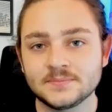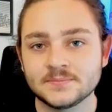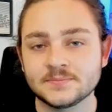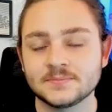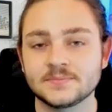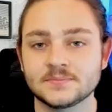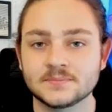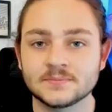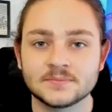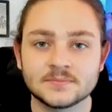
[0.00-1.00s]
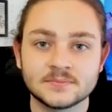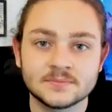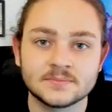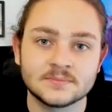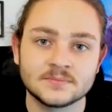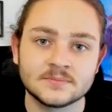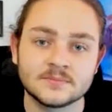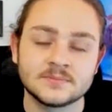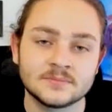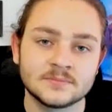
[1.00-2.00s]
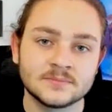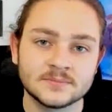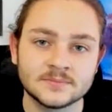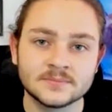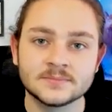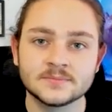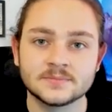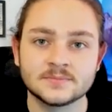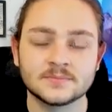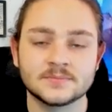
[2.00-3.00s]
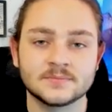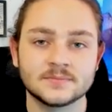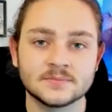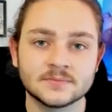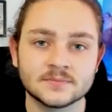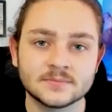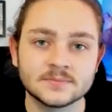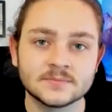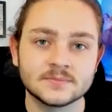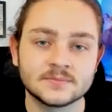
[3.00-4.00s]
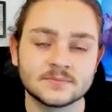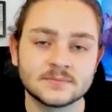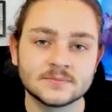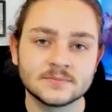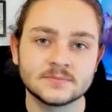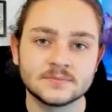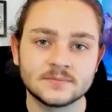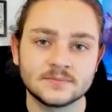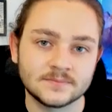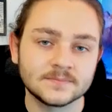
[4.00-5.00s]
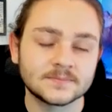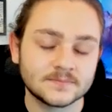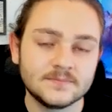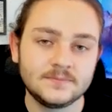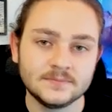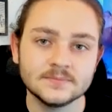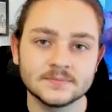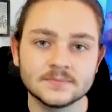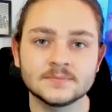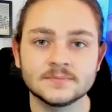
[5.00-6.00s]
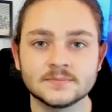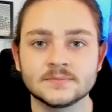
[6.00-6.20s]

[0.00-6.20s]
No words are spoken by the person on screen.